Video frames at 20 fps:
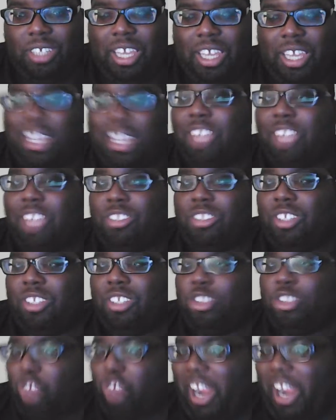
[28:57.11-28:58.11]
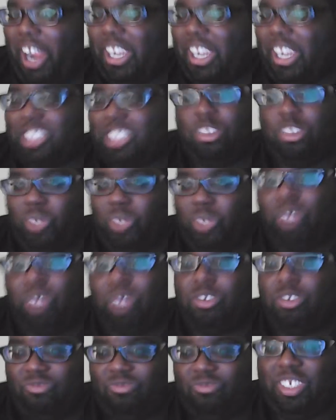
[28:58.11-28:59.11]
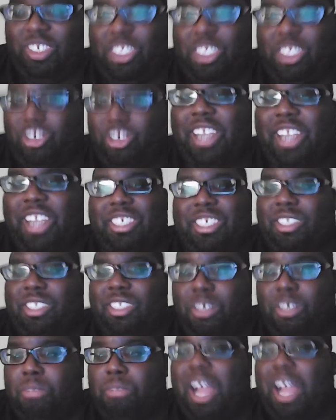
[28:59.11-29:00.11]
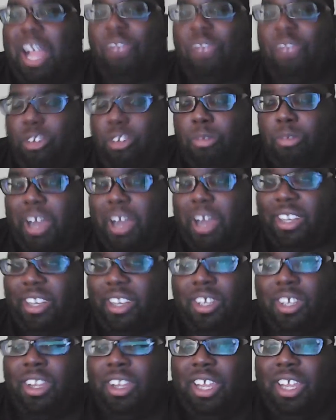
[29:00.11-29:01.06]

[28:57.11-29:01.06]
And they used to look trash because we was freaking trash and couldn't block for nobody.